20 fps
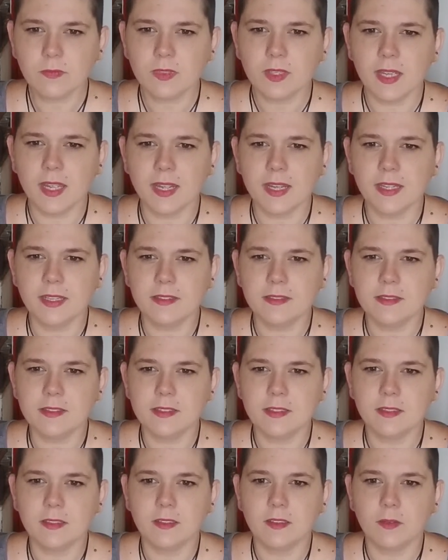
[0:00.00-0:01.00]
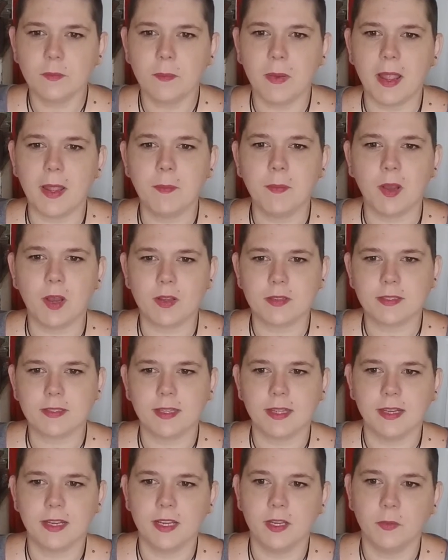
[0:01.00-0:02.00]
And my boss
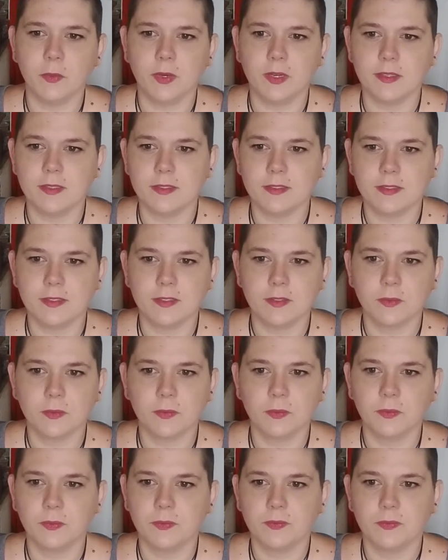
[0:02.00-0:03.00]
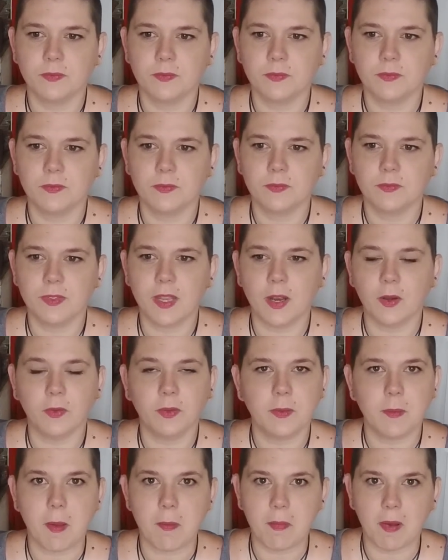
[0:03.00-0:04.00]
lady was not only
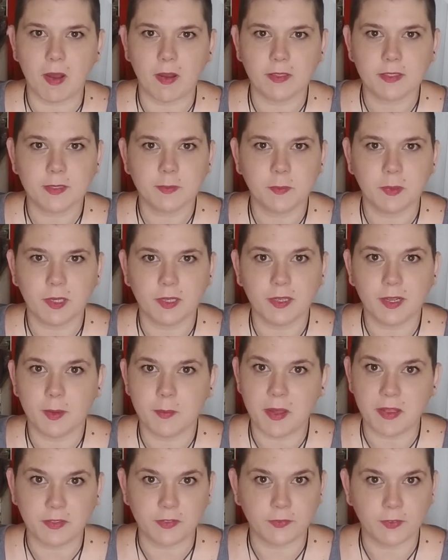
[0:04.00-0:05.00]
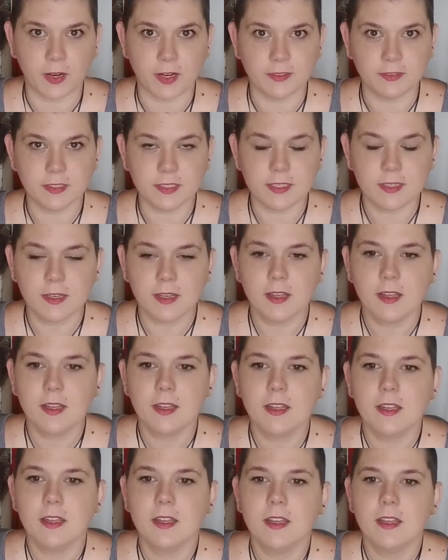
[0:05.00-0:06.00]
my boss, but a best friend,
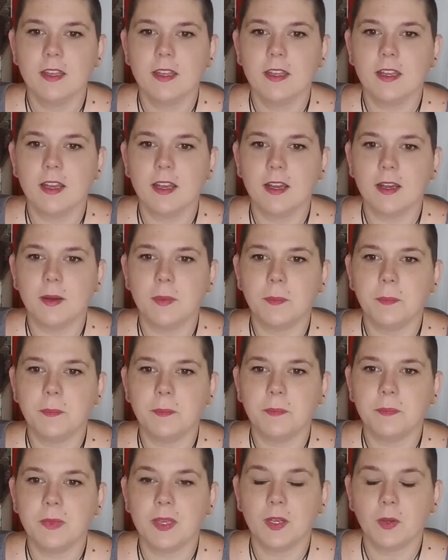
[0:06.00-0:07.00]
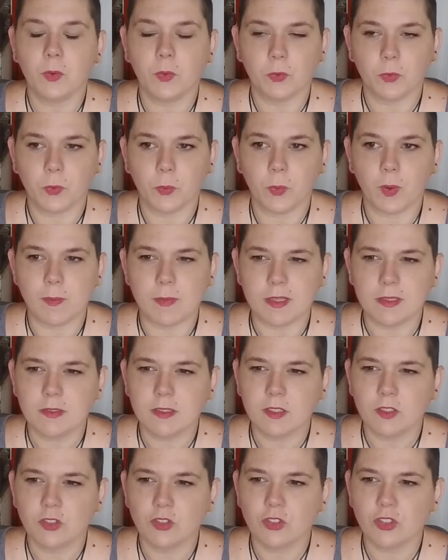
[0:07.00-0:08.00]
an older woman.
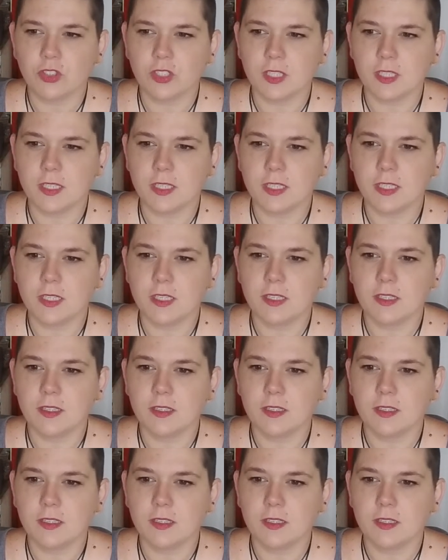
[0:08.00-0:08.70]
She